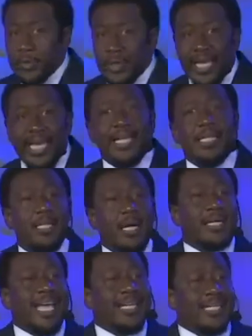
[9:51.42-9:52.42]
and
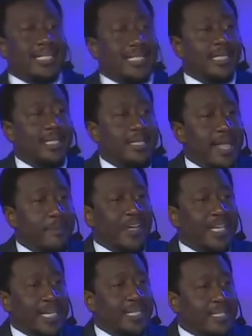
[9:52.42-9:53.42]
look at the
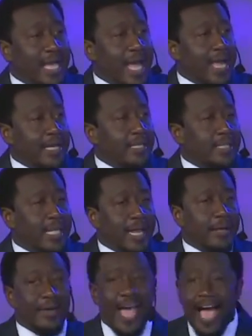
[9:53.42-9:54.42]
significant things that
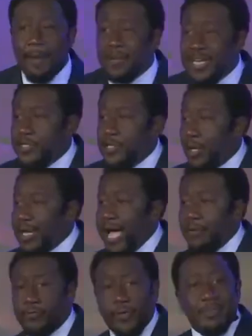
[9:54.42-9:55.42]
have happened in your
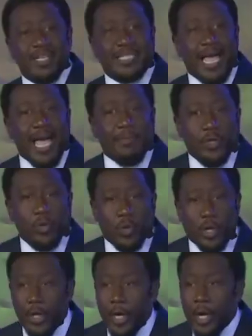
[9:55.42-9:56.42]
life from the time you
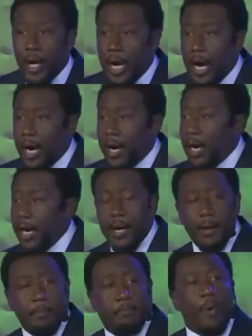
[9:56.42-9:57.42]
were
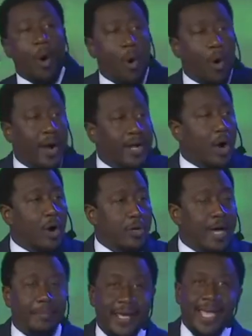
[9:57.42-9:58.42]
born on
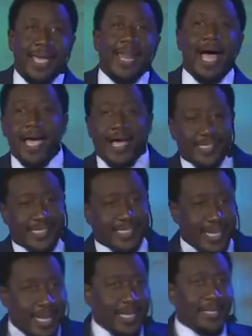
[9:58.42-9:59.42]
up. And I had a
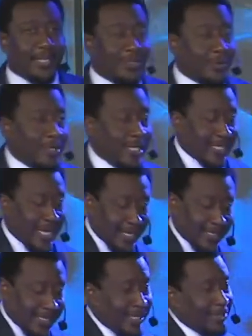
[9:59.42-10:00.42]
senior do this. I had a
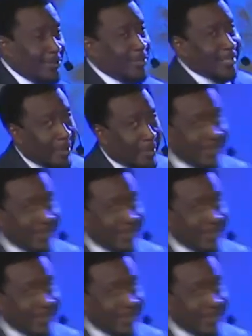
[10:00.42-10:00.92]
senior do this. I'm